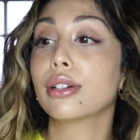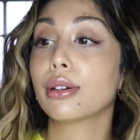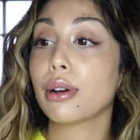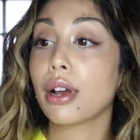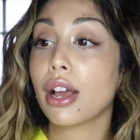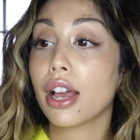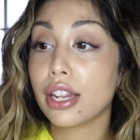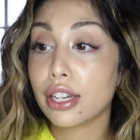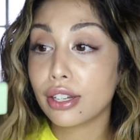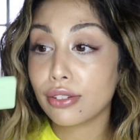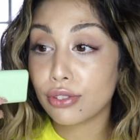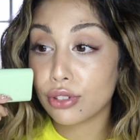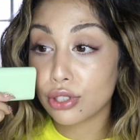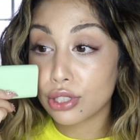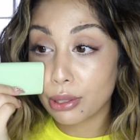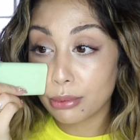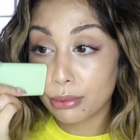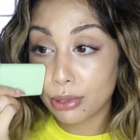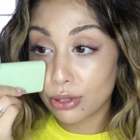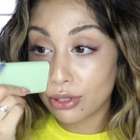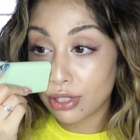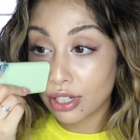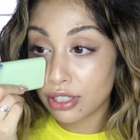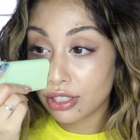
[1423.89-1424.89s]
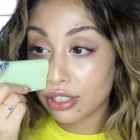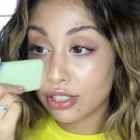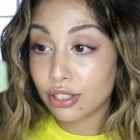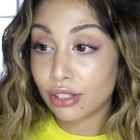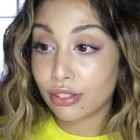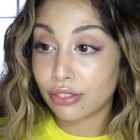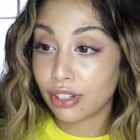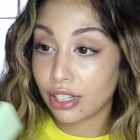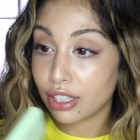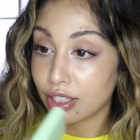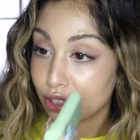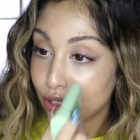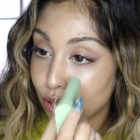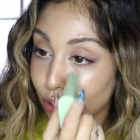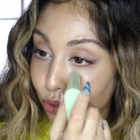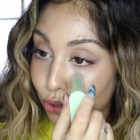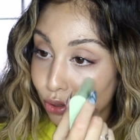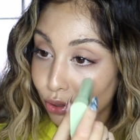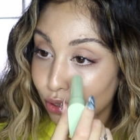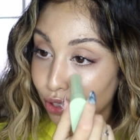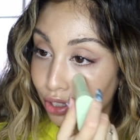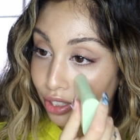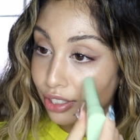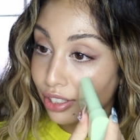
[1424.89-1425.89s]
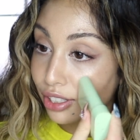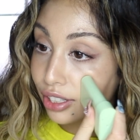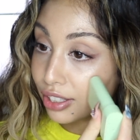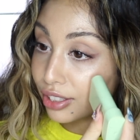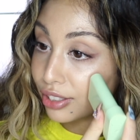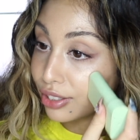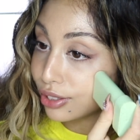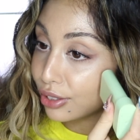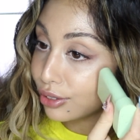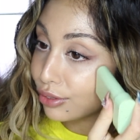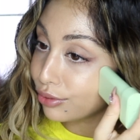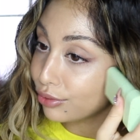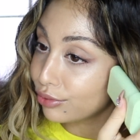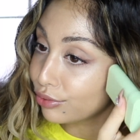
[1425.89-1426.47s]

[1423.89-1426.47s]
And if you're somebody who touches your face, don't do this because